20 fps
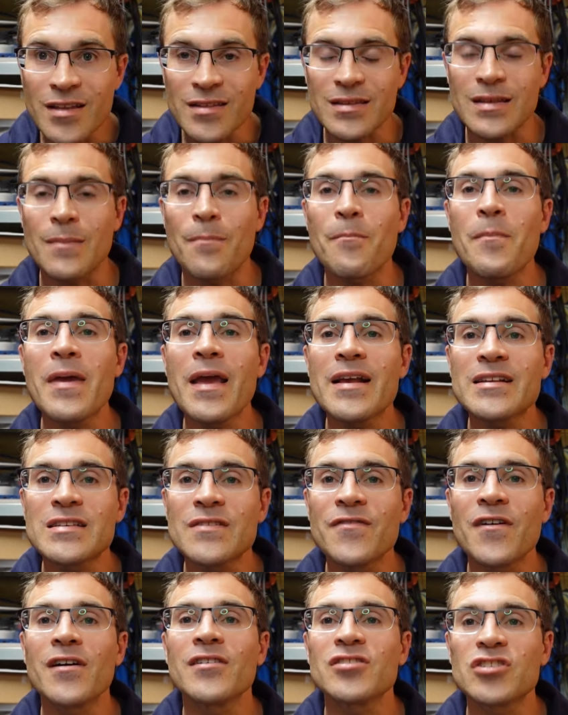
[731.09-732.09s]
The biggest
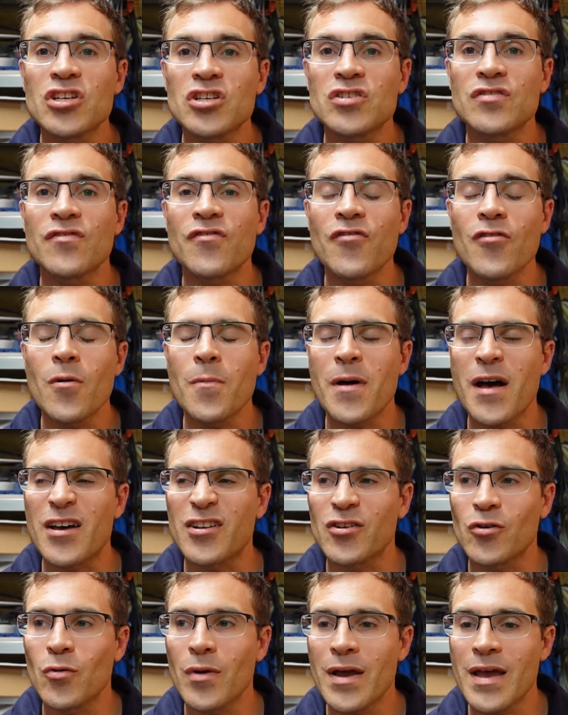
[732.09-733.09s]
advantage of foot
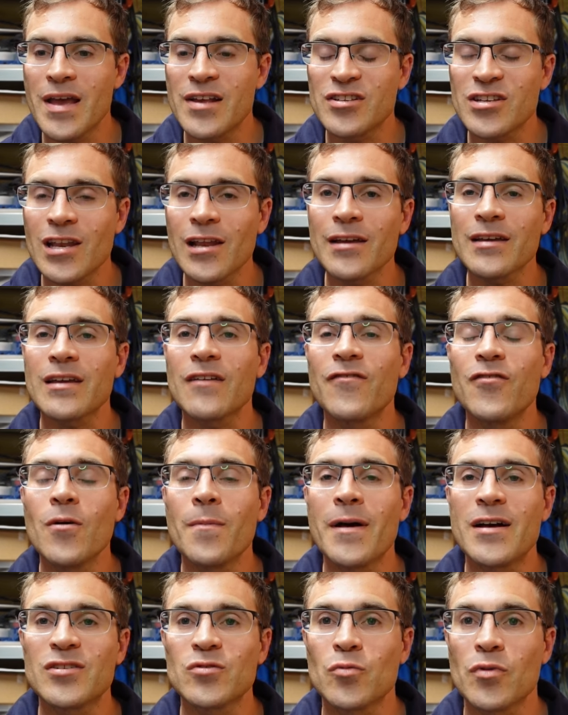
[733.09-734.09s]
pedal is, like a foot
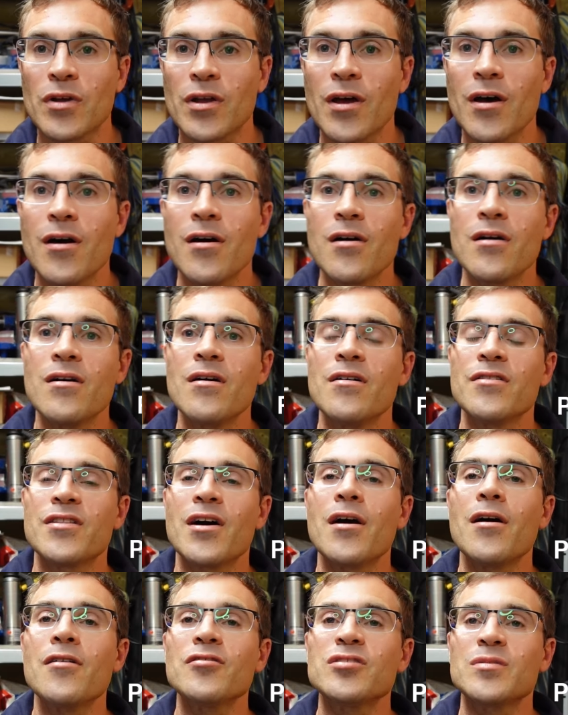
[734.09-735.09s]
pedal in a car, the
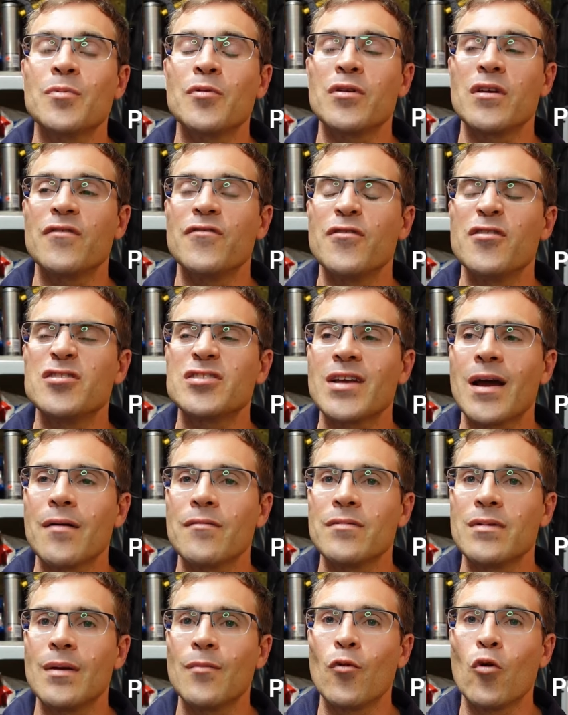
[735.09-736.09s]
harder you put your foot
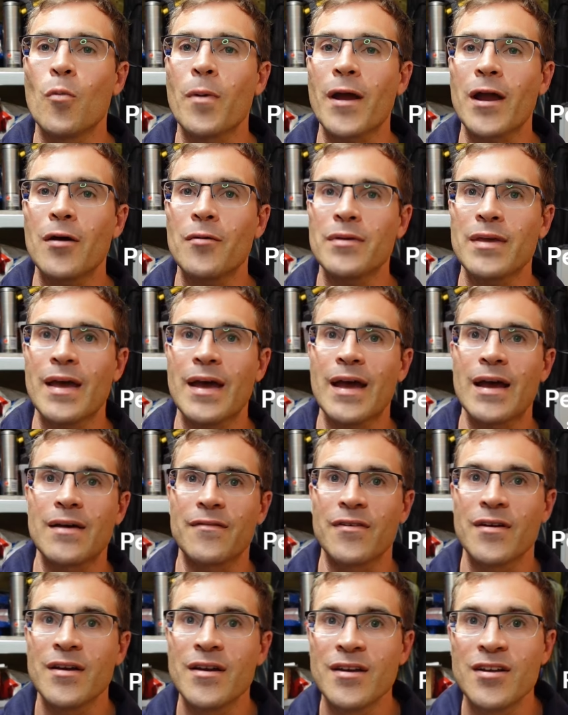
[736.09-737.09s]
down, the more power you
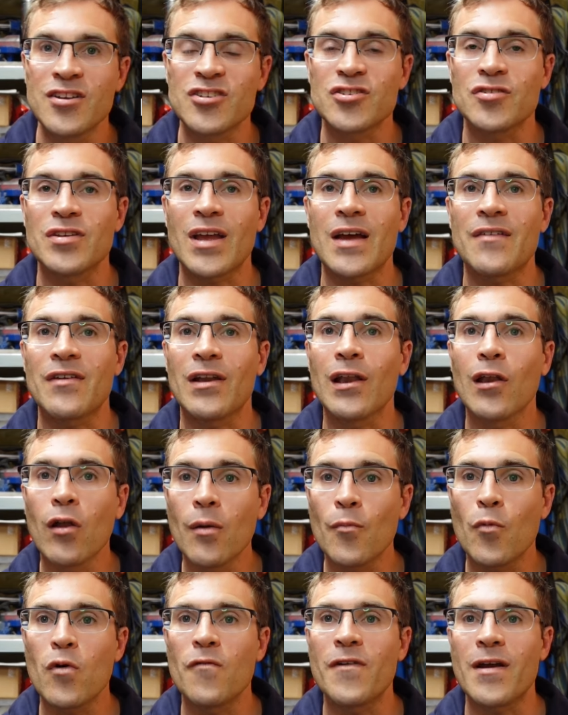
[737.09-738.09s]
have. So you have a
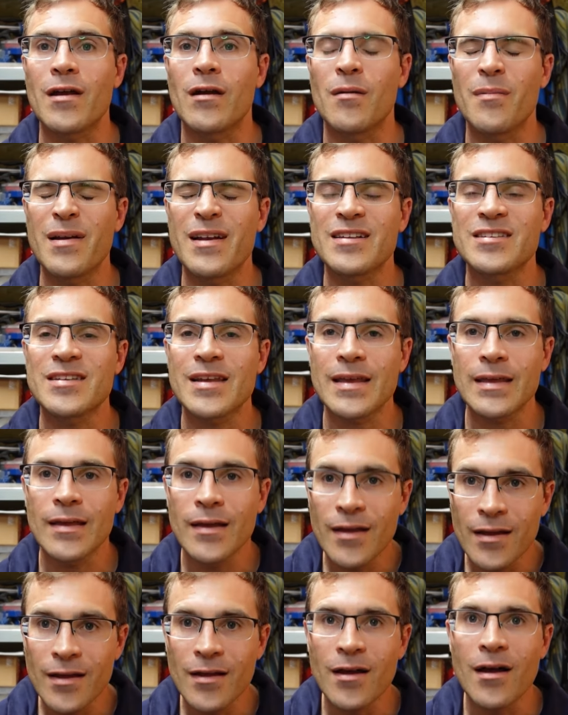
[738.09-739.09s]
lot more variability,
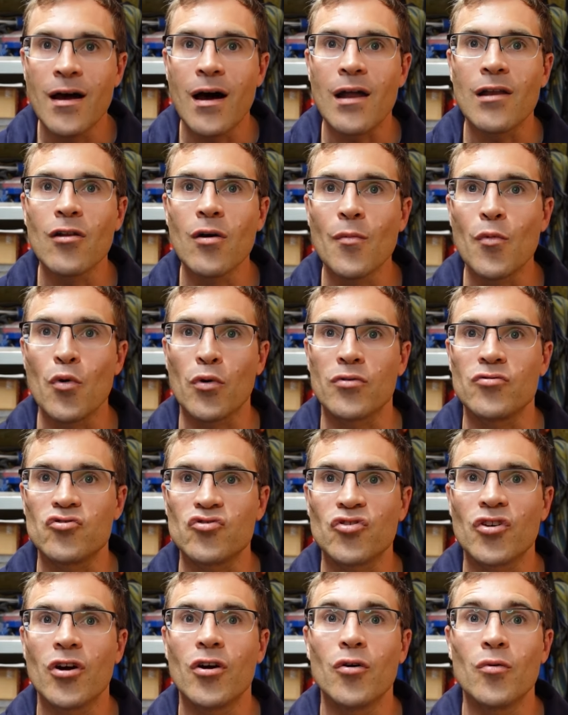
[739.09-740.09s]
a lot more
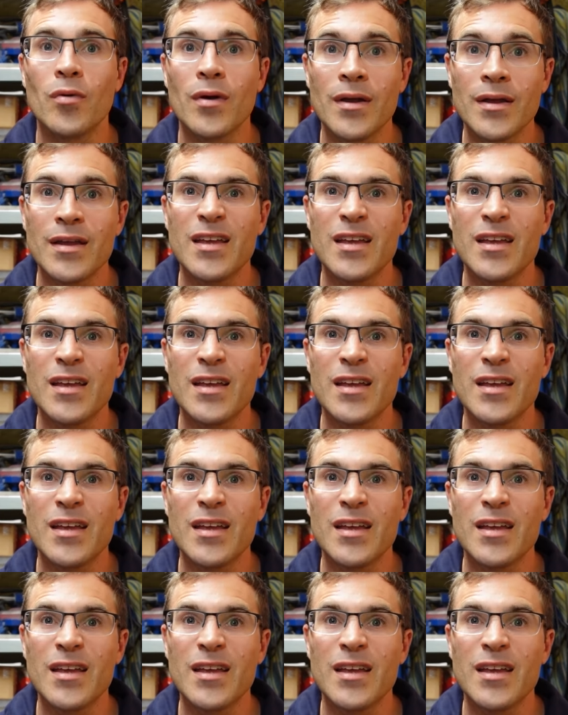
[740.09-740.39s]
control.